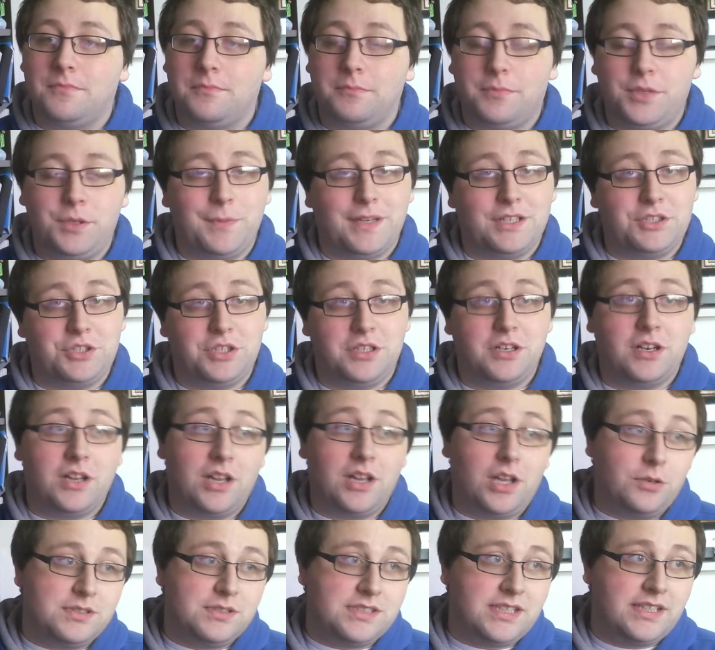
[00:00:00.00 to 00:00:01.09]
You mentioned
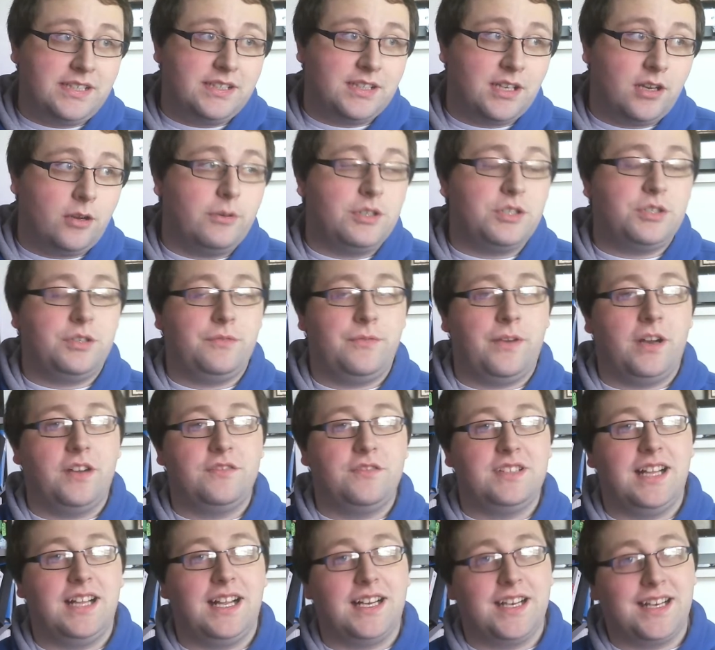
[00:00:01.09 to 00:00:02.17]
closing, though, which involved
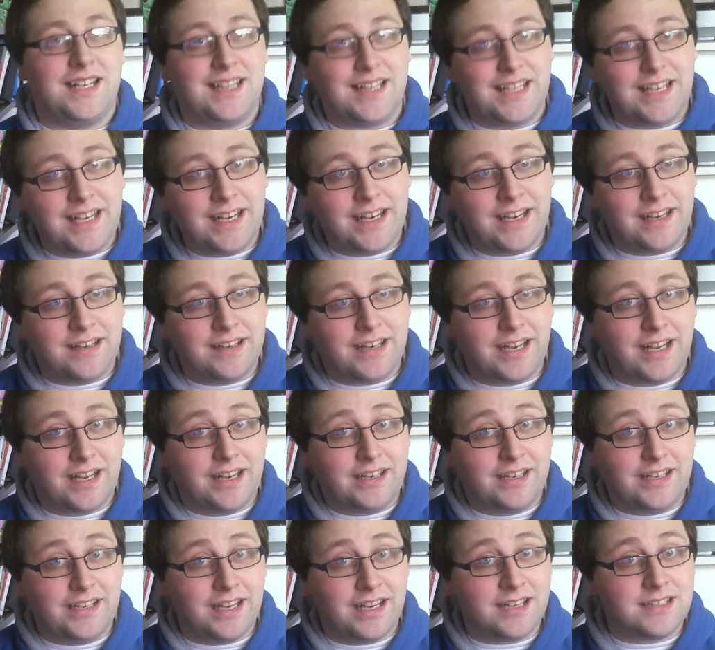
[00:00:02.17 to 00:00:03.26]
a lot of cleaning,
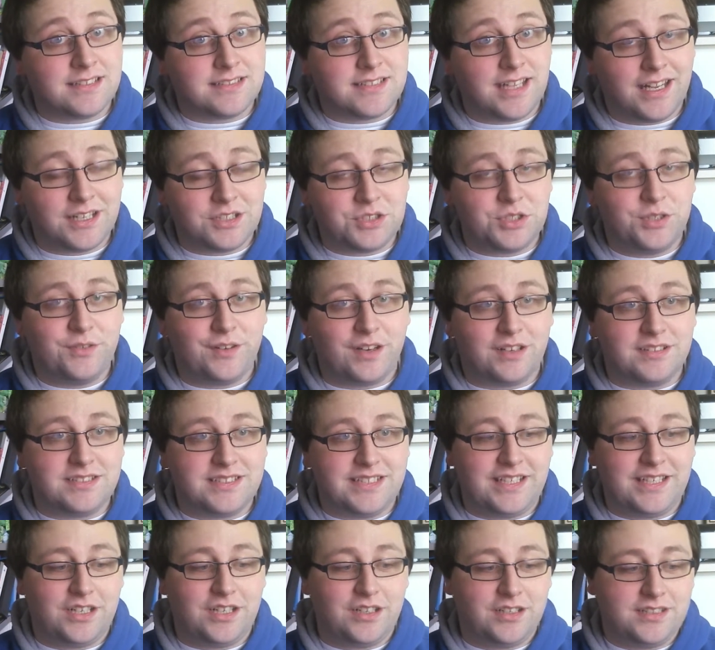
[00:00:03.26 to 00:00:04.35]
and yes, I actually
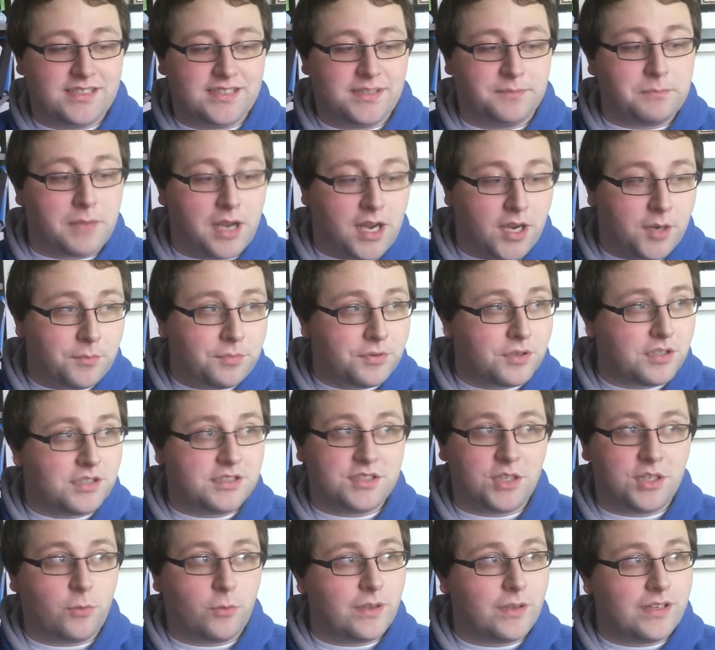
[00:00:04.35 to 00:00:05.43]
volunteered to mop,
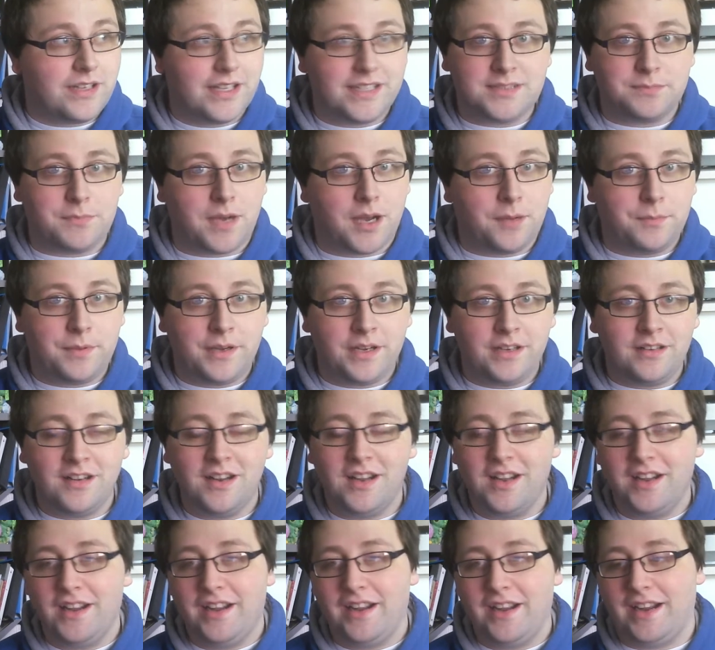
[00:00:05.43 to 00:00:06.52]
because no one likes mopping,
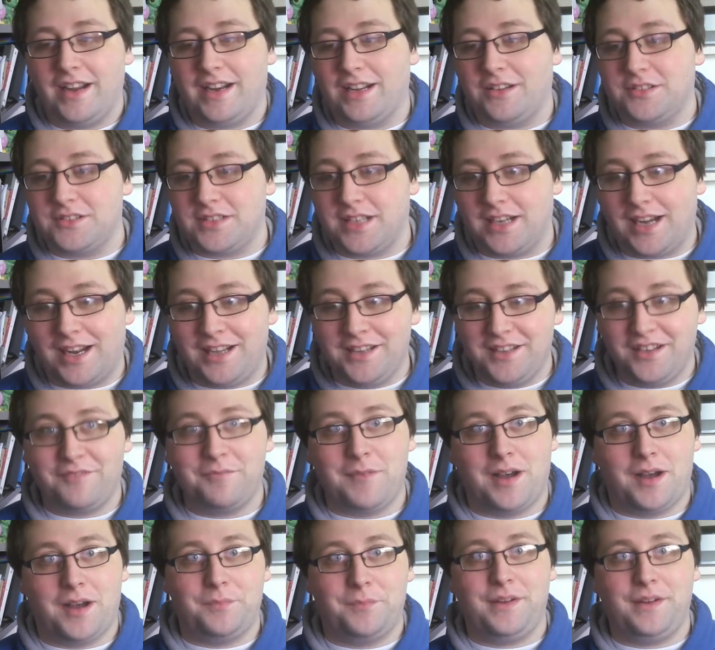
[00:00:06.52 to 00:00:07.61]
and I was like, I love
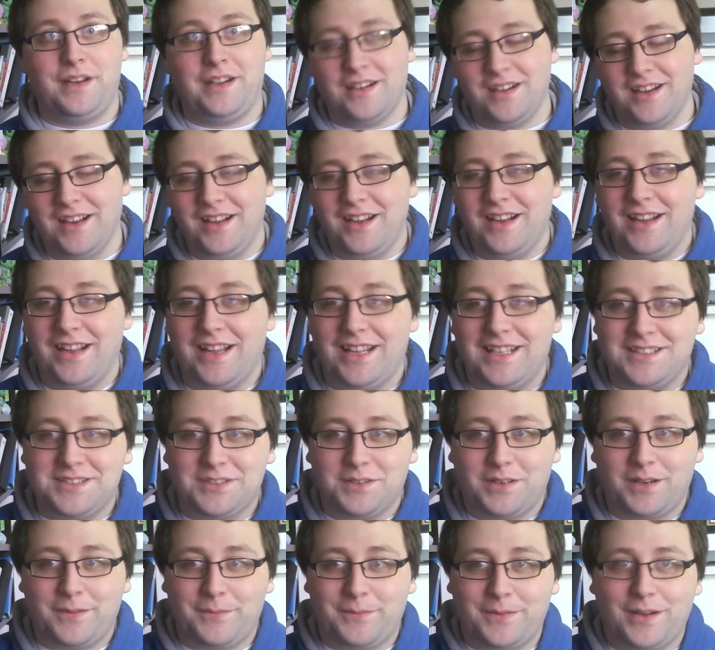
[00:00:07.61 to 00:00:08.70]
mopping, and
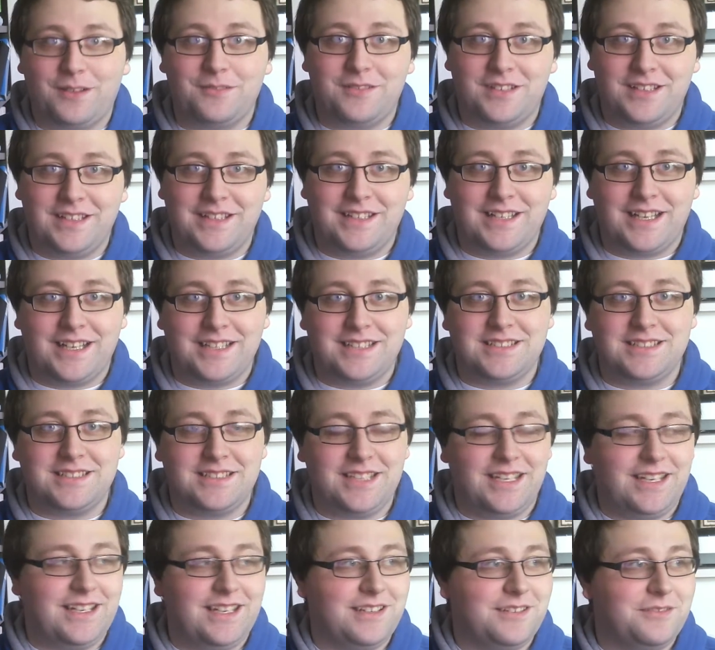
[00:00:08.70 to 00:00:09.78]
so it felt really nice
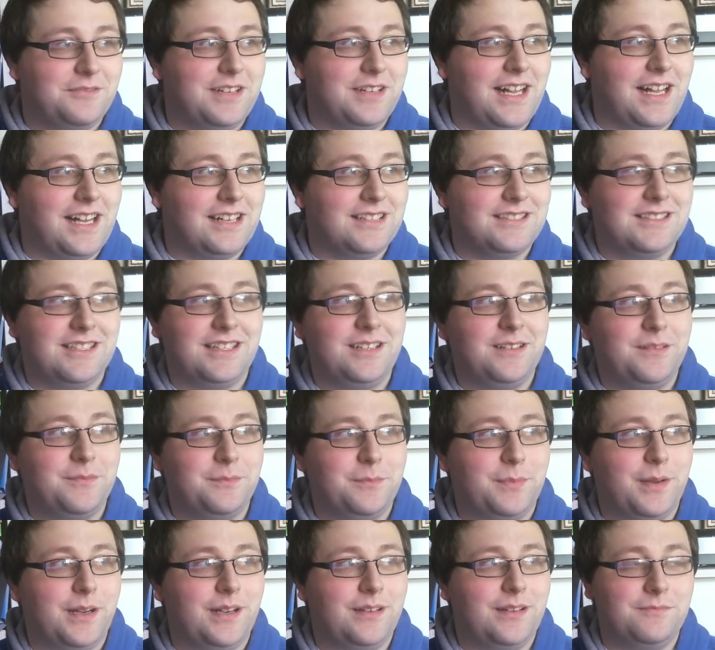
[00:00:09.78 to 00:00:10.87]
and relaxing,
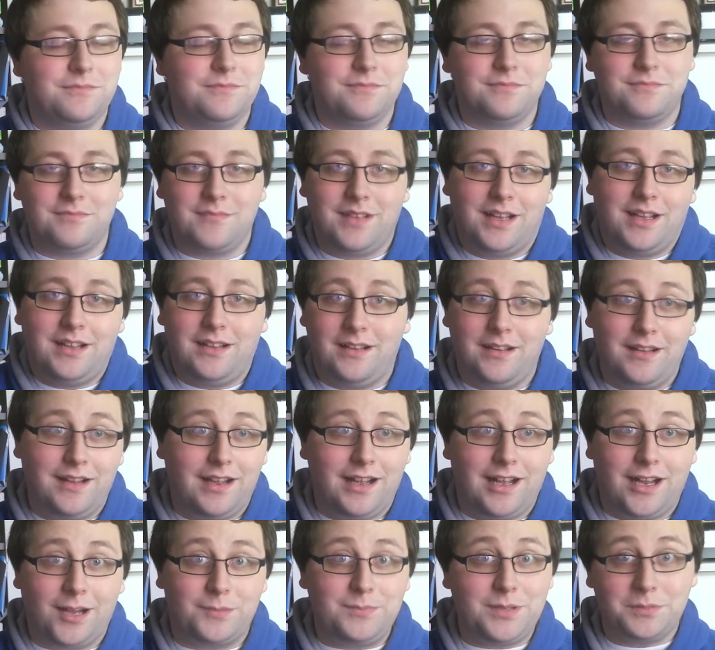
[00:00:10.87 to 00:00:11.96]
but
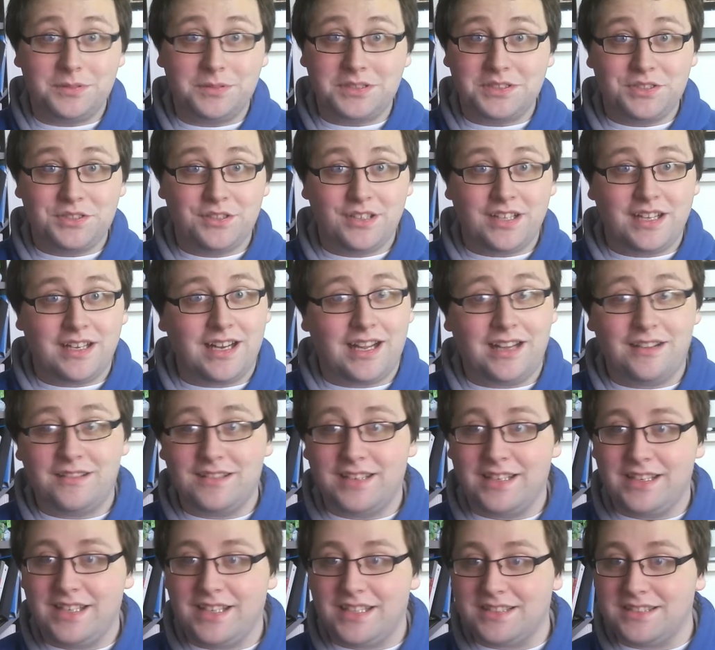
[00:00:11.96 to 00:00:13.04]
I'll be able to do that at
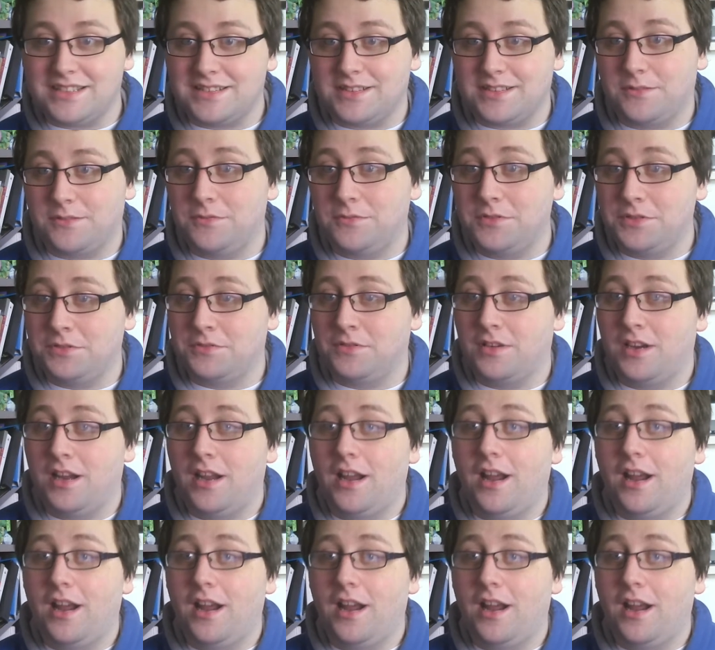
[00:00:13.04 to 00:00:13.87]
Holiday Inn, so woo!